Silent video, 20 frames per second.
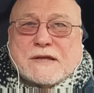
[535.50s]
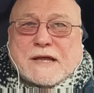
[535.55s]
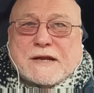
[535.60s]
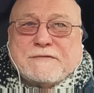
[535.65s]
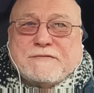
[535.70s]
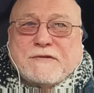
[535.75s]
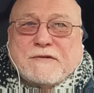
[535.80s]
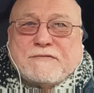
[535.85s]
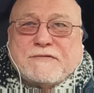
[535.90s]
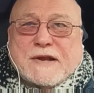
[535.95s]
And
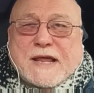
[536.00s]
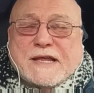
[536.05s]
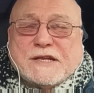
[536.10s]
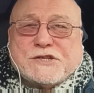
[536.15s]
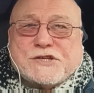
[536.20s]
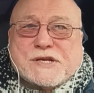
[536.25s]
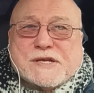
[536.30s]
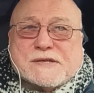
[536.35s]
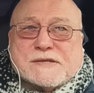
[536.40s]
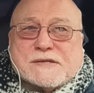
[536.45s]
if you've let
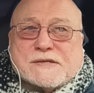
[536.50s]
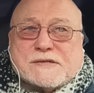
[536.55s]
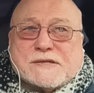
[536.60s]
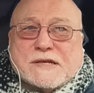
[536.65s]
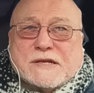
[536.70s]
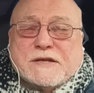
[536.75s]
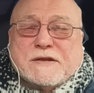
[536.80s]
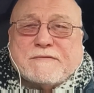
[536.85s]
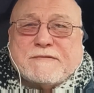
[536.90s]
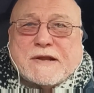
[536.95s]
Jesus
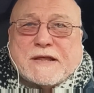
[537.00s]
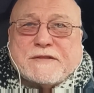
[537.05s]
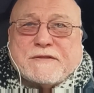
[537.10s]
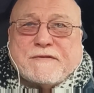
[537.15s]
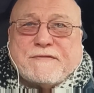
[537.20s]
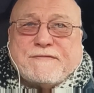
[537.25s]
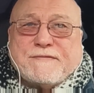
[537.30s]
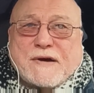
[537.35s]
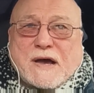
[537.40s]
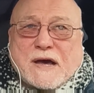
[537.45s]
in, you've let
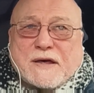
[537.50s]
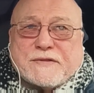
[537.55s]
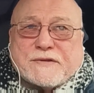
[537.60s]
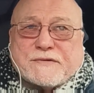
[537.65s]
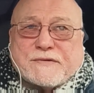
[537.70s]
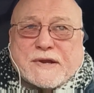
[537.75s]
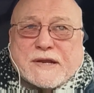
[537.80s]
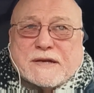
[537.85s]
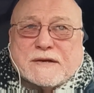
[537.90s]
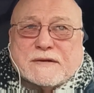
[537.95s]
the
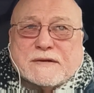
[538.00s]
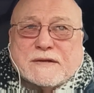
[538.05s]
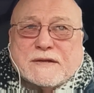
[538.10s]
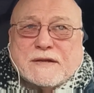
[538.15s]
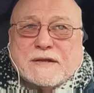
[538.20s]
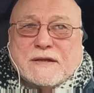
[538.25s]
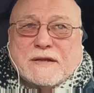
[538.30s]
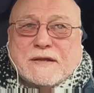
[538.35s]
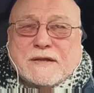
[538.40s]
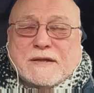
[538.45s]
Father in.
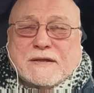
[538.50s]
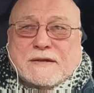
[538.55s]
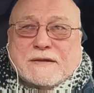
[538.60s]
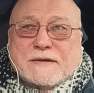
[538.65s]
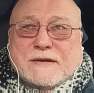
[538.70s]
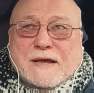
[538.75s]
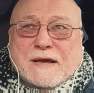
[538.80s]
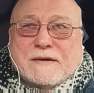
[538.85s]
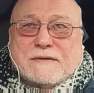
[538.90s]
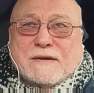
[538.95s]

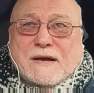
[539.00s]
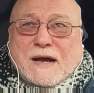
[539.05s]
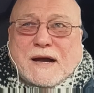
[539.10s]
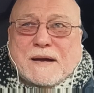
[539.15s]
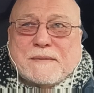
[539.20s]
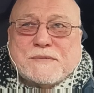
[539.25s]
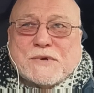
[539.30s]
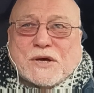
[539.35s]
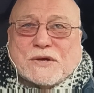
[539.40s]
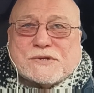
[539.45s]
Now,
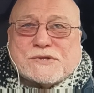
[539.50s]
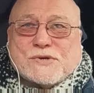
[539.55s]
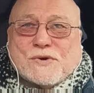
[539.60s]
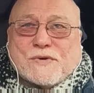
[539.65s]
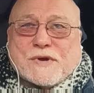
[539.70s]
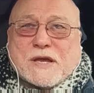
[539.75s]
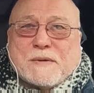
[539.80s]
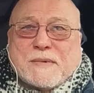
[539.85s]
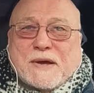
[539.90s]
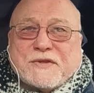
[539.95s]
I'm not
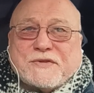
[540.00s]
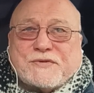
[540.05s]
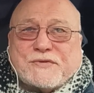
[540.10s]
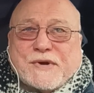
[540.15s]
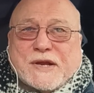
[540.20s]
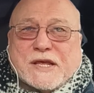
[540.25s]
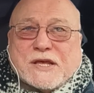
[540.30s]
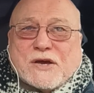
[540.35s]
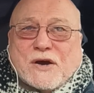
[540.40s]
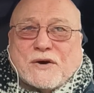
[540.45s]
talking about
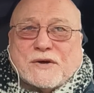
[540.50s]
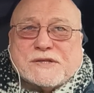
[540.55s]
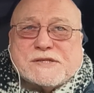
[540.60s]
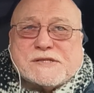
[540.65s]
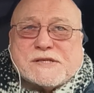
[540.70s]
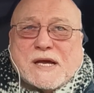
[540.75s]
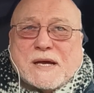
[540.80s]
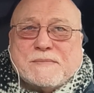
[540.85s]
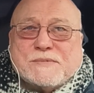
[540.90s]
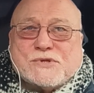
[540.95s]
three
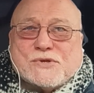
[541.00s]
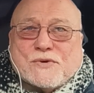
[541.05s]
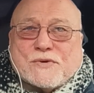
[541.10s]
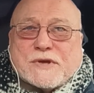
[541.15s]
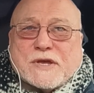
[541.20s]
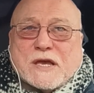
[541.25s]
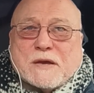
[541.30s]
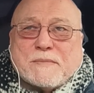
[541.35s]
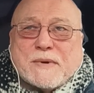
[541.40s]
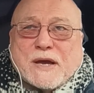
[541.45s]
gods. I'm
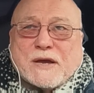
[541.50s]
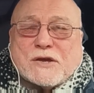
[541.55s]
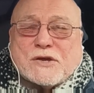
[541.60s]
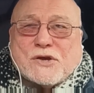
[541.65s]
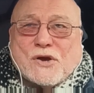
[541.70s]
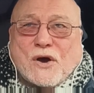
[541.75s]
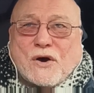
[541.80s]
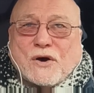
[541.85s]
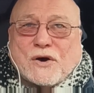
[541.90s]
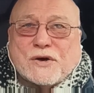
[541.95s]
talking about
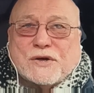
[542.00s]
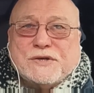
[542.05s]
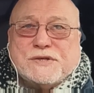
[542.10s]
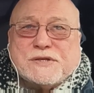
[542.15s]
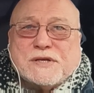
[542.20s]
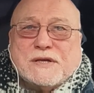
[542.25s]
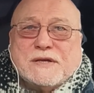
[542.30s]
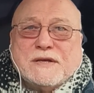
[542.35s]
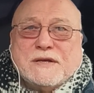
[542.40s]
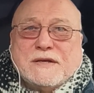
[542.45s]

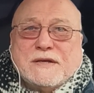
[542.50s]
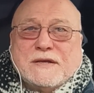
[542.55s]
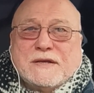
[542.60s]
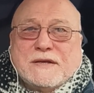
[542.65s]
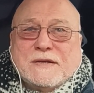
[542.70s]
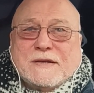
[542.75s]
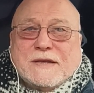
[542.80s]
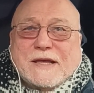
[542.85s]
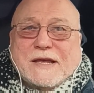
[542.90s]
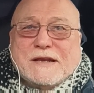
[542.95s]
God
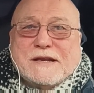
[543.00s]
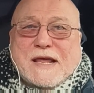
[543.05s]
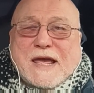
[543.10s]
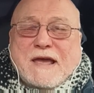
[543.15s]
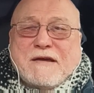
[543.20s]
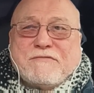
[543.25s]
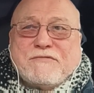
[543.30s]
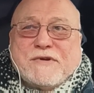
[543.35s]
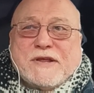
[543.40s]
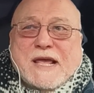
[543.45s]
in
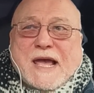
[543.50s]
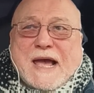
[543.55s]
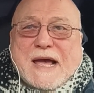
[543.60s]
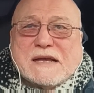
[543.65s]
every